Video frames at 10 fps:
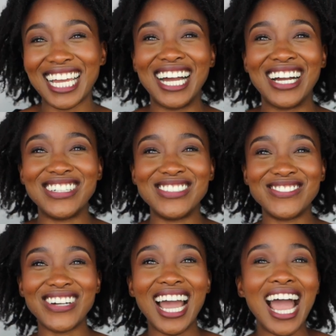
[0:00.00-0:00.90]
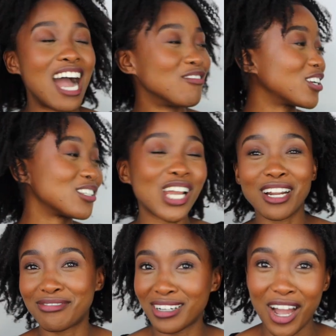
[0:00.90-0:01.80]
I'm gonna try
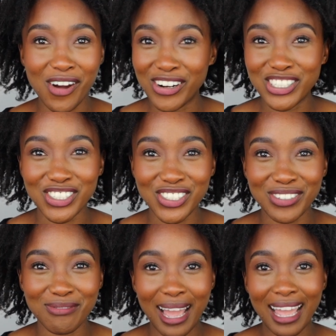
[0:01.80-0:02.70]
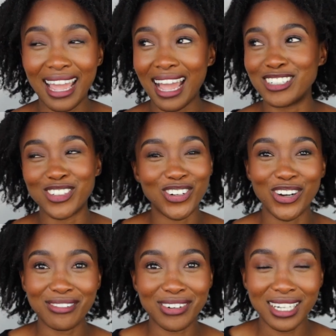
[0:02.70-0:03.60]
to figure out what to do with my hair. I don't know
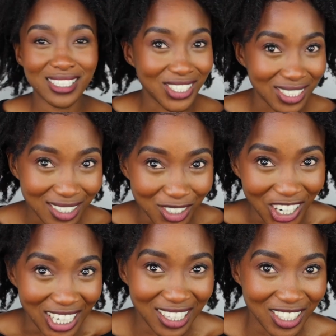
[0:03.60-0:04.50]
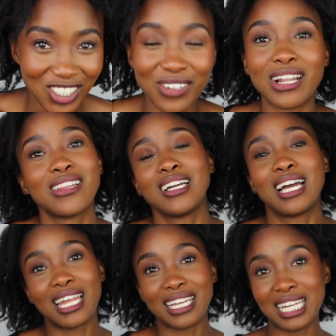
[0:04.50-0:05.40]
if I should do anything to it. I think
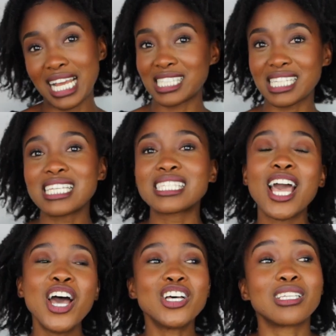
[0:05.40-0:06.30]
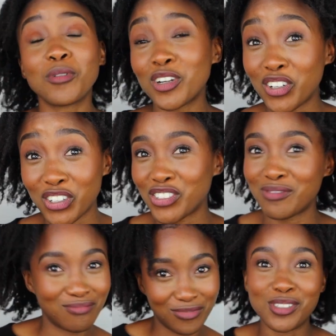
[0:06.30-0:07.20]
I like it as is, so I'm gonna go
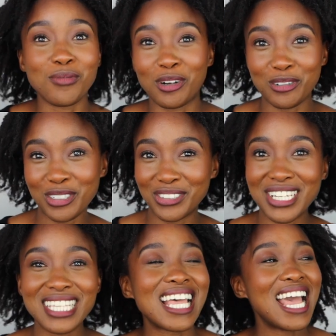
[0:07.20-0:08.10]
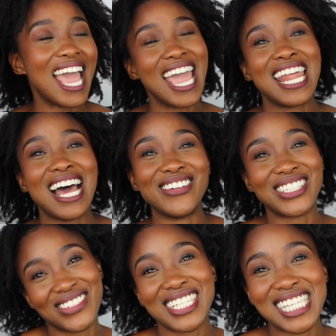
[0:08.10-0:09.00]
do my groceries, and I'll
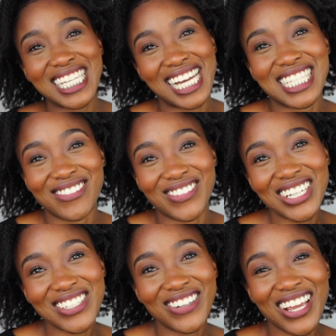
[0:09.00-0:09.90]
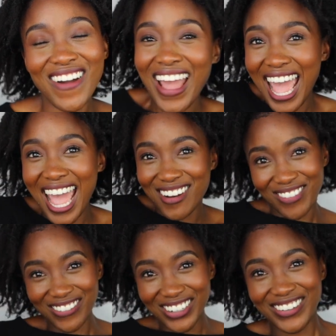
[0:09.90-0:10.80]
definitely see you guys in my next video, and
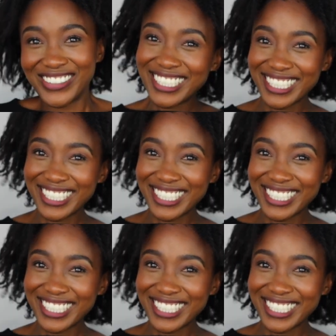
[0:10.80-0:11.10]
bye for now.